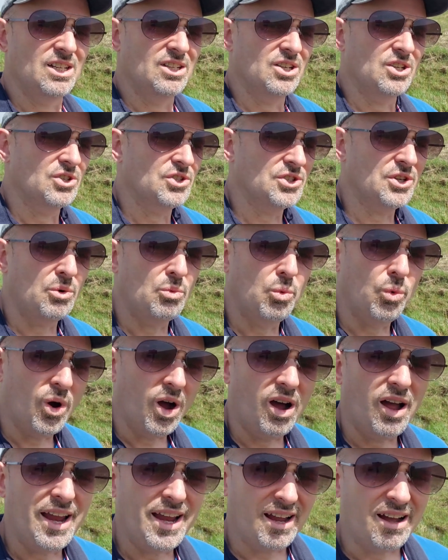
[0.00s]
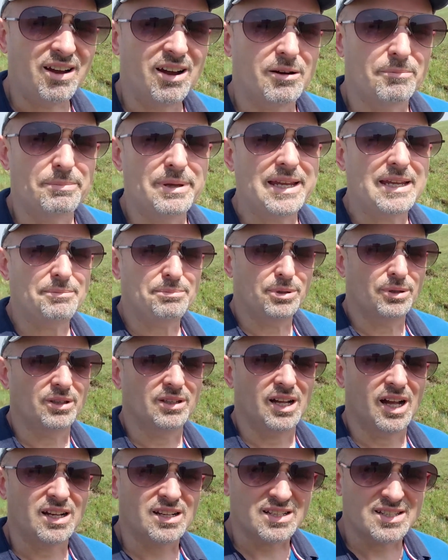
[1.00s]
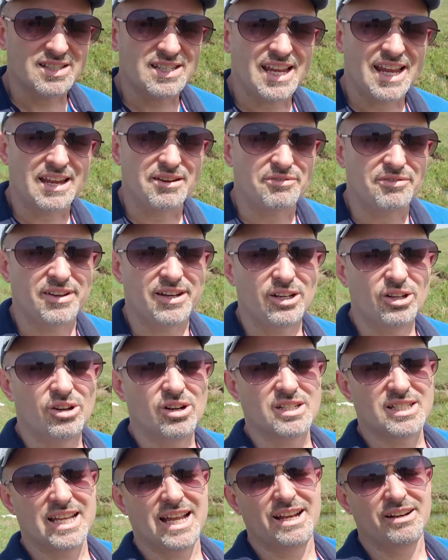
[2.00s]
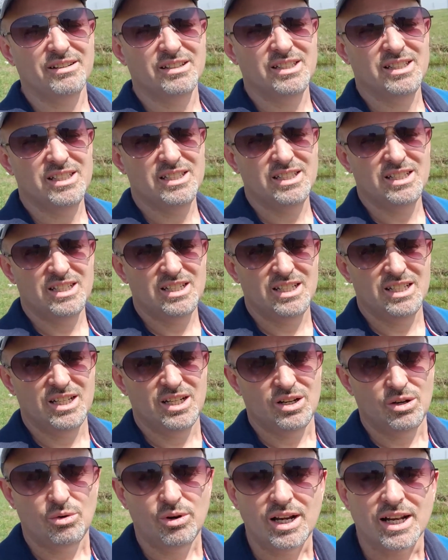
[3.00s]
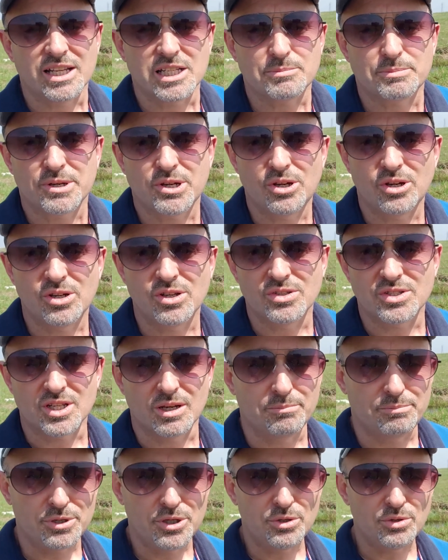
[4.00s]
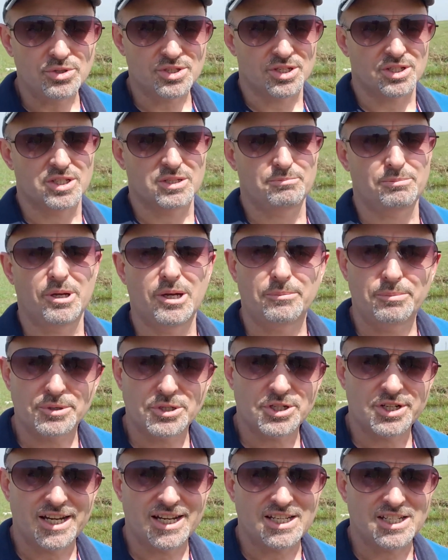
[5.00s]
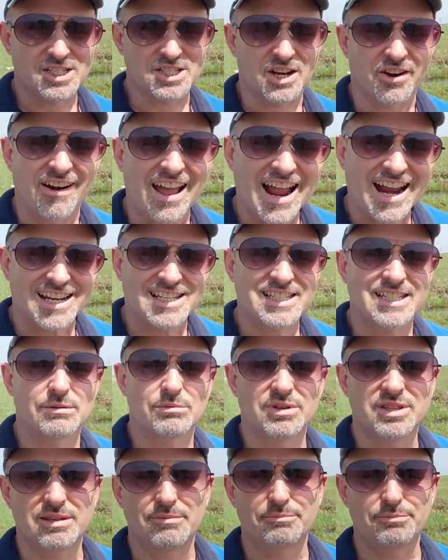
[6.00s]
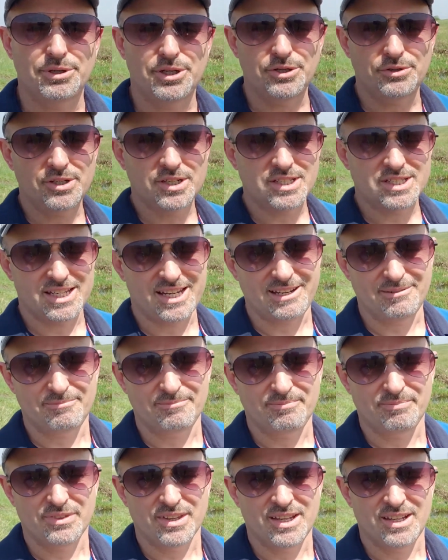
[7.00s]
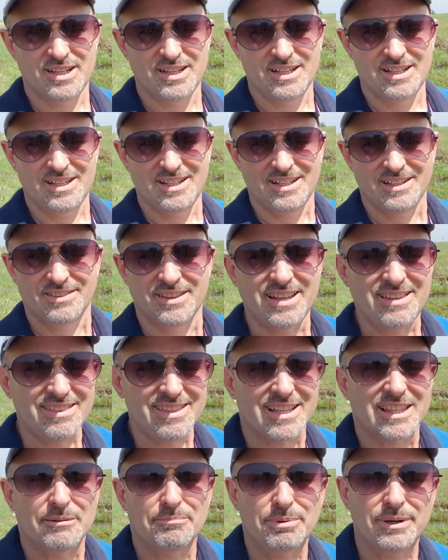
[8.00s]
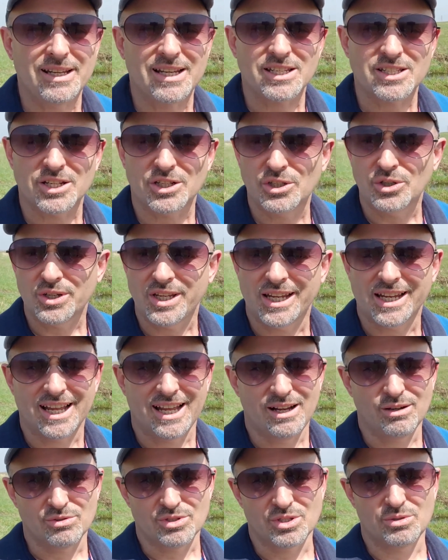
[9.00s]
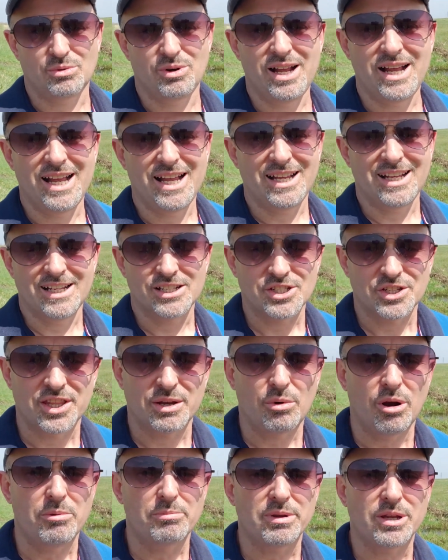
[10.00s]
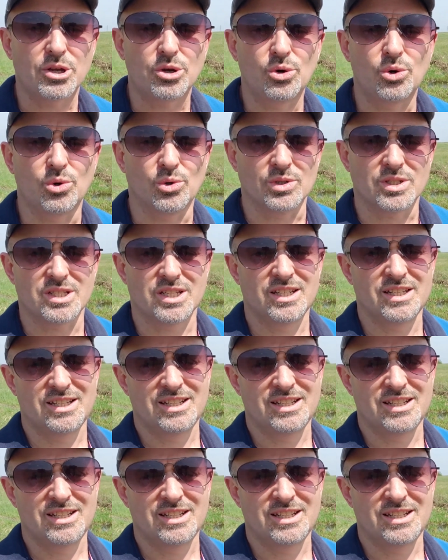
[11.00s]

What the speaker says: So why are people unsafe in lockdown? Well, it's because abusers, perpetrators are acting with impunity. They think the police are looking elsewhere, and so they won't be caught.